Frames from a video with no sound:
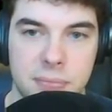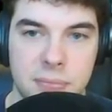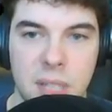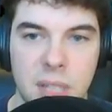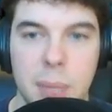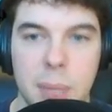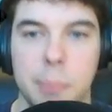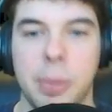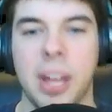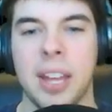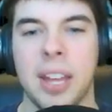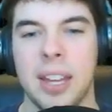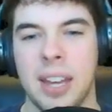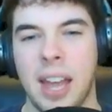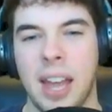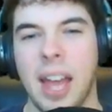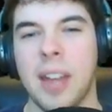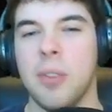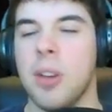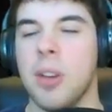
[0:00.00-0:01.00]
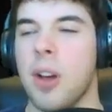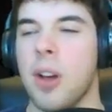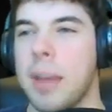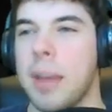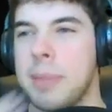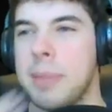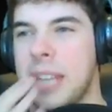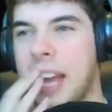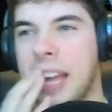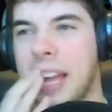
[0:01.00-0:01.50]
But I don't know. I
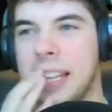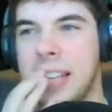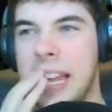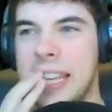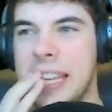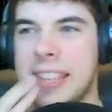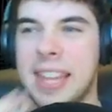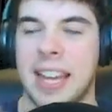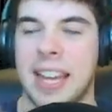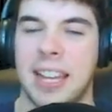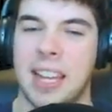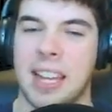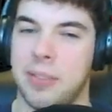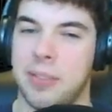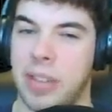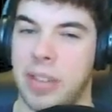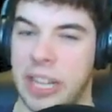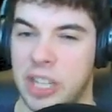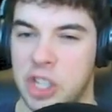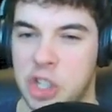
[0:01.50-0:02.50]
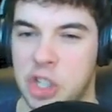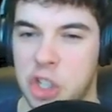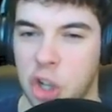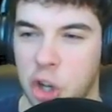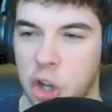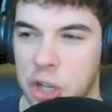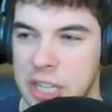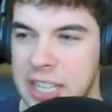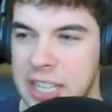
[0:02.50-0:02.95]
mean, I like that kind of like dirty,